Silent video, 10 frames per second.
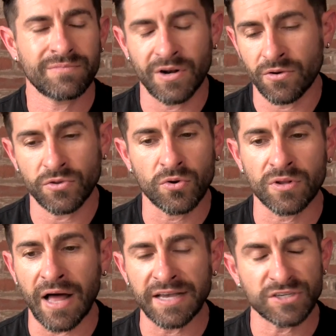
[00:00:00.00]
you know
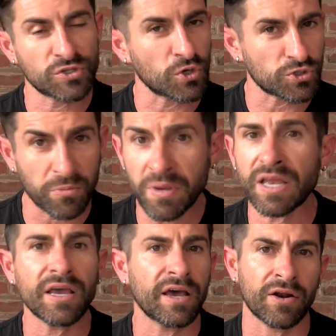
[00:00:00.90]
utilizing social
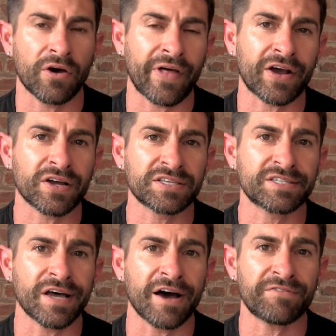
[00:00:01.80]
media and all that good
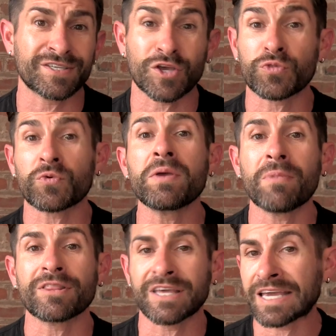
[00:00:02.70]
stuff. It's a three
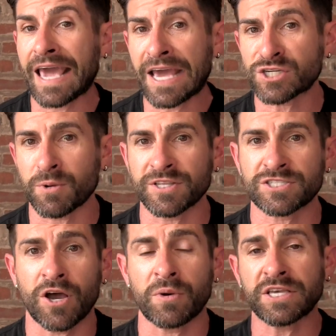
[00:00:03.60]
month engagement,
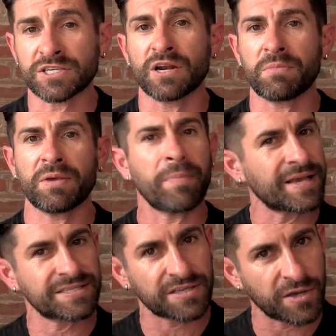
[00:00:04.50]
so he's going to be
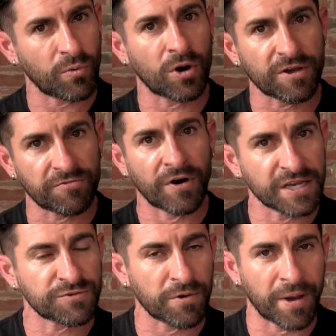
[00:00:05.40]
basically working for
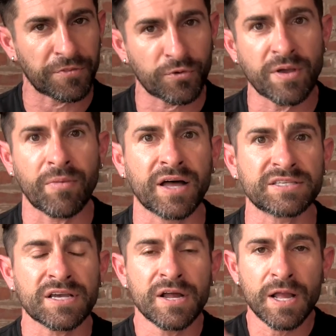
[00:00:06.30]
us for about three
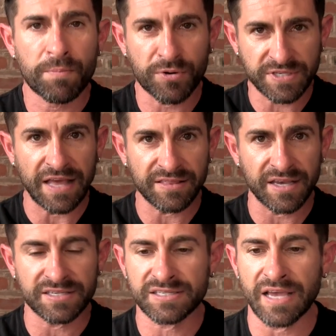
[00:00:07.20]
months. Present
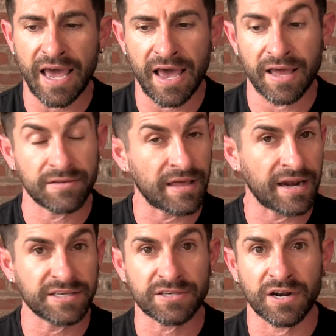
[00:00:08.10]
this, and then
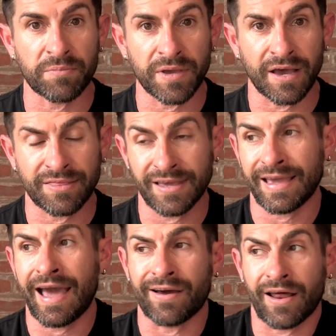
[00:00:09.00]
he's going to be, I think,
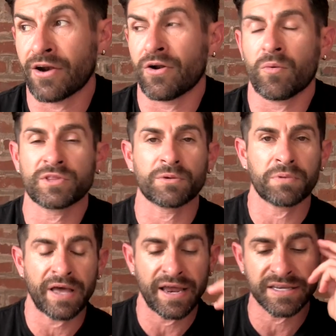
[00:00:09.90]
out. I don't know what the
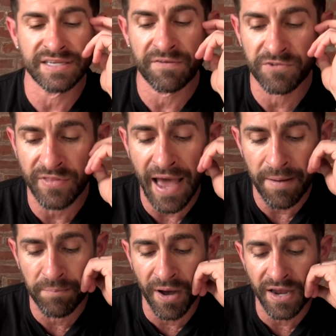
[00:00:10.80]
plan is after
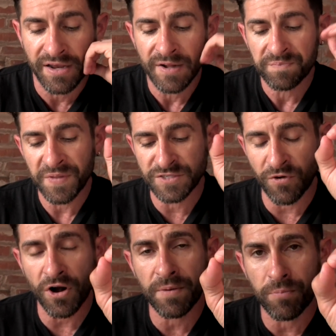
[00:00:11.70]
that, but it's
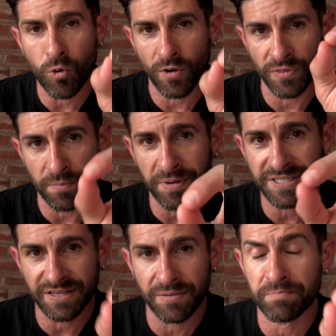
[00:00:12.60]
very important. The
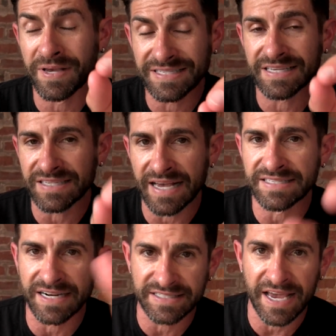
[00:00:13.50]
business business
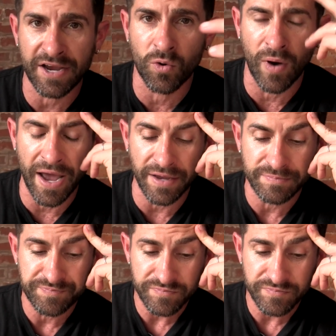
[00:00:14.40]
lesson and takeaway